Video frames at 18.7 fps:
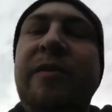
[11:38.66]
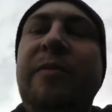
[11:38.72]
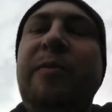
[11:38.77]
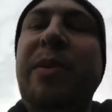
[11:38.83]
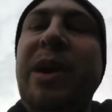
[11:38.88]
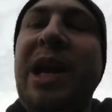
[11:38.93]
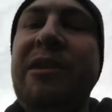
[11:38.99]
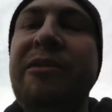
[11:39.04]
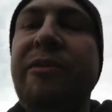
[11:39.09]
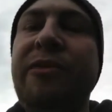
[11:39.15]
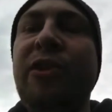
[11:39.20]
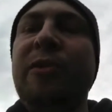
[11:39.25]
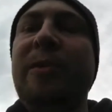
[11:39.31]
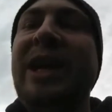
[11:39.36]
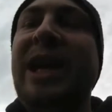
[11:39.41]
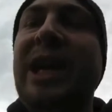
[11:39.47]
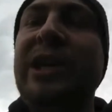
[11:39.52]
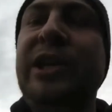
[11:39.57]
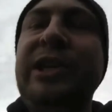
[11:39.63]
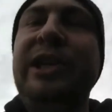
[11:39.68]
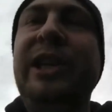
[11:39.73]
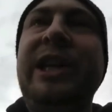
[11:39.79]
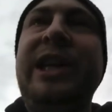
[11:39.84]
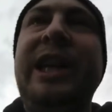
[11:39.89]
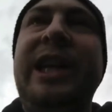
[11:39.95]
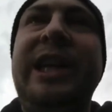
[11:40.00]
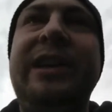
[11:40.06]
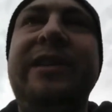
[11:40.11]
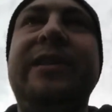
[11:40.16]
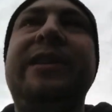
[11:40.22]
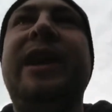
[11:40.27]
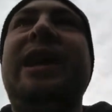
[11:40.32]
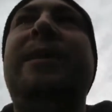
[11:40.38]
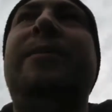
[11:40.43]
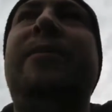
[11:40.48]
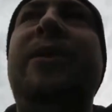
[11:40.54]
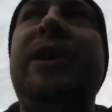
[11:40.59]
of platformy action kind of
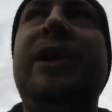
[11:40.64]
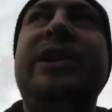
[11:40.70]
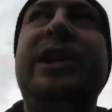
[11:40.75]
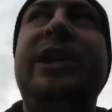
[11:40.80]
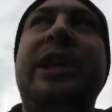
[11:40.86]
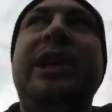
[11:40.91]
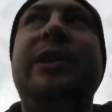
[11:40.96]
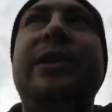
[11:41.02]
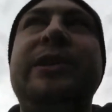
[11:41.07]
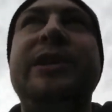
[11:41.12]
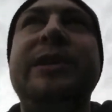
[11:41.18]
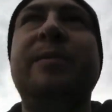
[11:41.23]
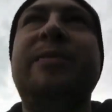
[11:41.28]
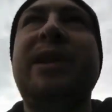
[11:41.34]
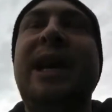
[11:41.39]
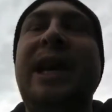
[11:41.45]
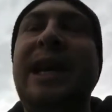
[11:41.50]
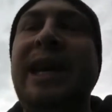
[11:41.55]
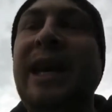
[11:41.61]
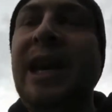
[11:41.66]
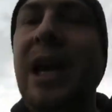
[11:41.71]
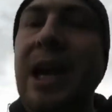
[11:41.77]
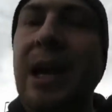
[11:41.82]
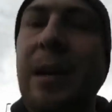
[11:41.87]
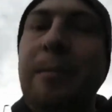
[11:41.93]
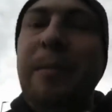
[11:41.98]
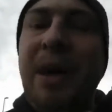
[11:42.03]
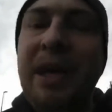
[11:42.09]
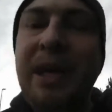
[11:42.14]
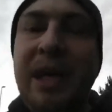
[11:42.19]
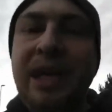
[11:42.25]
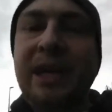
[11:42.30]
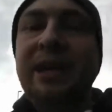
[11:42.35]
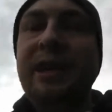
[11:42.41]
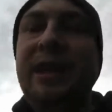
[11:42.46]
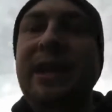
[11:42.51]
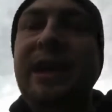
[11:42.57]
game which I used to play back
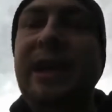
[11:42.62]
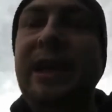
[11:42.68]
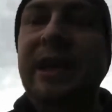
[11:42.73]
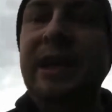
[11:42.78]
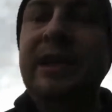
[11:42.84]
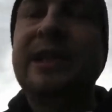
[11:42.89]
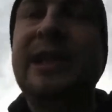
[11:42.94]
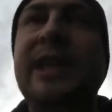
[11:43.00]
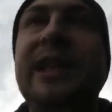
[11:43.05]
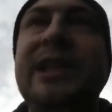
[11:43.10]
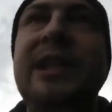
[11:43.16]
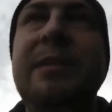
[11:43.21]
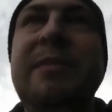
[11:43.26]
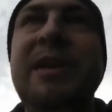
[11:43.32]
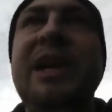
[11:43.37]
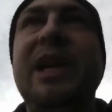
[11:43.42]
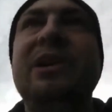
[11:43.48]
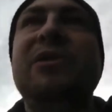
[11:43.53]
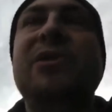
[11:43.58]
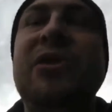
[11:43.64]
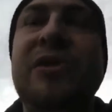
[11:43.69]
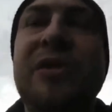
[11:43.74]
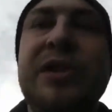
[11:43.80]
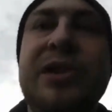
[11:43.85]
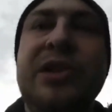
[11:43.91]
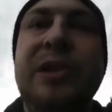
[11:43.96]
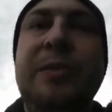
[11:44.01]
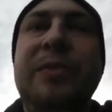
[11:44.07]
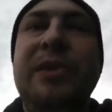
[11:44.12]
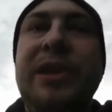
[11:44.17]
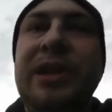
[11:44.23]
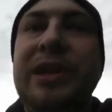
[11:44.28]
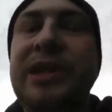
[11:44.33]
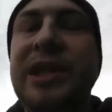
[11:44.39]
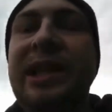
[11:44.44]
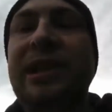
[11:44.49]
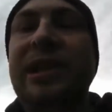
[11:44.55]
in the 16-bit era on the Super
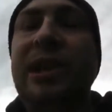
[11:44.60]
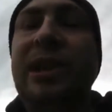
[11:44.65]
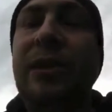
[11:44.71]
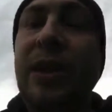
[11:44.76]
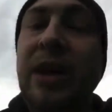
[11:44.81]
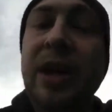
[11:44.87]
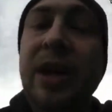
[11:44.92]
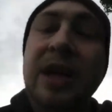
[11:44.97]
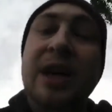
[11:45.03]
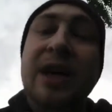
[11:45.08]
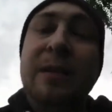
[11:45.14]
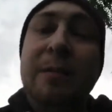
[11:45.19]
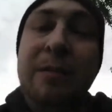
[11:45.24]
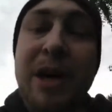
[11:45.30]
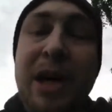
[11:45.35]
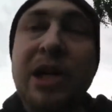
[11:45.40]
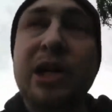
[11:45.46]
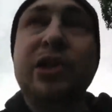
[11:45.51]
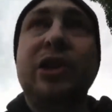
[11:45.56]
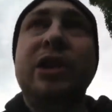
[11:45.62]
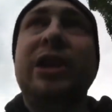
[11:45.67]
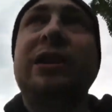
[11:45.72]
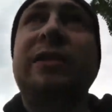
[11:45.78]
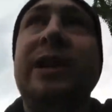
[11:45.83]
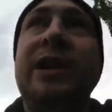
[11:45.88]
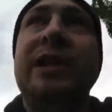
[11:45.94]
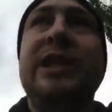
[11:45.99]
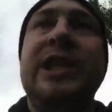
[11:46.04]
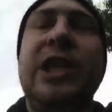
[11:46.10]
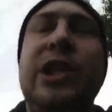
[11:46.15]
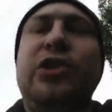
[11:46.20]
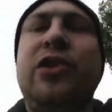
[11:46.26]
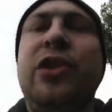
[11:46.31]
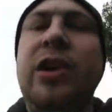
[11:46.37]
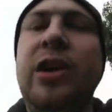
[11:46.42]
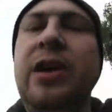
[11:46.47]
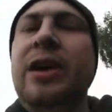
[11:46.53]
Nintendo, Mega Drive,
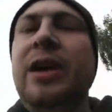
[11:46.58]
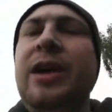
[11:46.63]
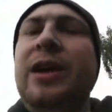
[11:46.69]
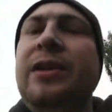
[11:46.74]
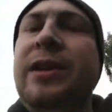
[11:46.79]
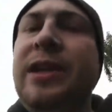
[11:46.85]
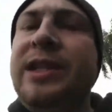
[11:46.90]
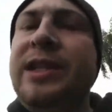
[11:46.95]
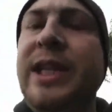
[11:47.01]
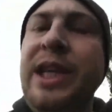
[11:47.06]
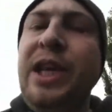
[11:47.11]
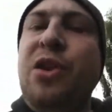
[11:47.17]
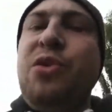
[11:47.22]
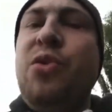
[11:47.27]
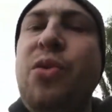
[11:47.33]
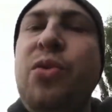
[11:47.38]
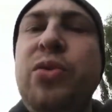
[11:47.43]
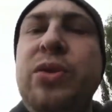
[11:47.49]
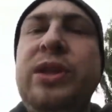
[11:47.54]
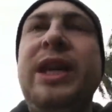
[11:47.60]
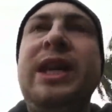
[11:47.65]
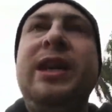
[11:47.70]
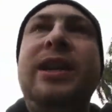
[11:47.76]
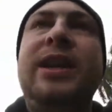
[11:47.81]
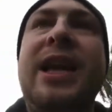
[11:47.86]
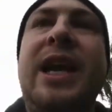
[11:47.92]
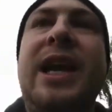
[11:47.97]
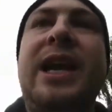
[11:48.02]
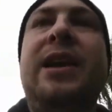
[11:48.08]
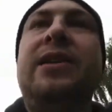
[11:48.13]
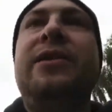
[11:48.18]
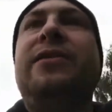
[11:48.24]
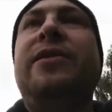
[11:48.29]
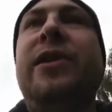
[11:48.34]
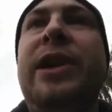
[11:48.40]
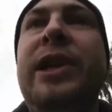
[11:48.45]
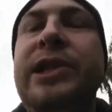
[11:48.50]
etc. The sequel did get a
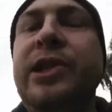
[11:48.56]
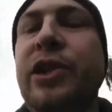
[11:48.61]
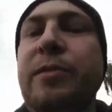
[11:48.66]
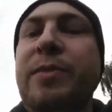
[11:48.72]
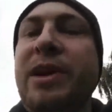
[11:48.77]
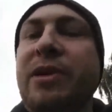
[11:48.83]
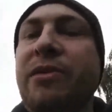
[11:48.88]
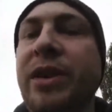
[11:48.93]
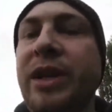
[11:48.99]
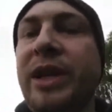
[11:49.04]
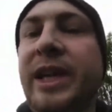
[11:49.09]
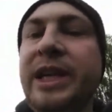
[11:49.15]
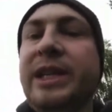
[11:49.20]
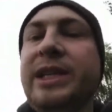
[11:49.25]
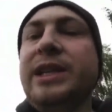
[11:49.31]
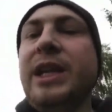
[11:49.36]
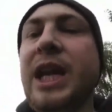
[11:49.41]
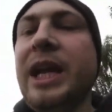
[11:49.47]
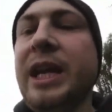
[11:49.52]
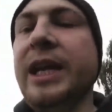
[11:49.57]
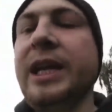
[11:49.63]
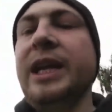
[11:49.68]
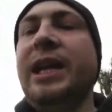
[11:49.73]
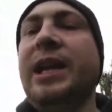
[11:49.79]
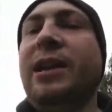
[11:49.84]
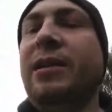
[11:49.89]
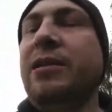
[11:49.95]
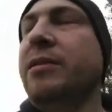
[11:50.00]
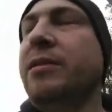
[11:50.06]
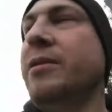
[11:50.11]
32-bit release, like it